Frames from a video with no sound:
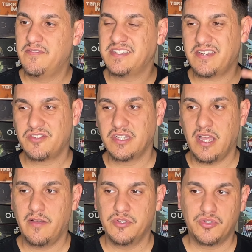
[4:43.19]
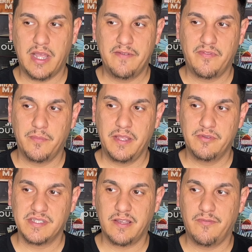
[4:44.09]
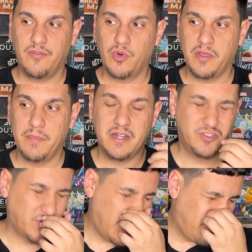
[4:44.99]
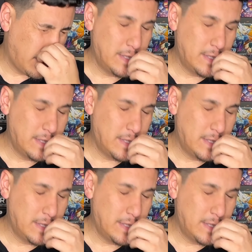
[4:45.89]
It's actually kind of a drive for me. It was like a 40-minute drive.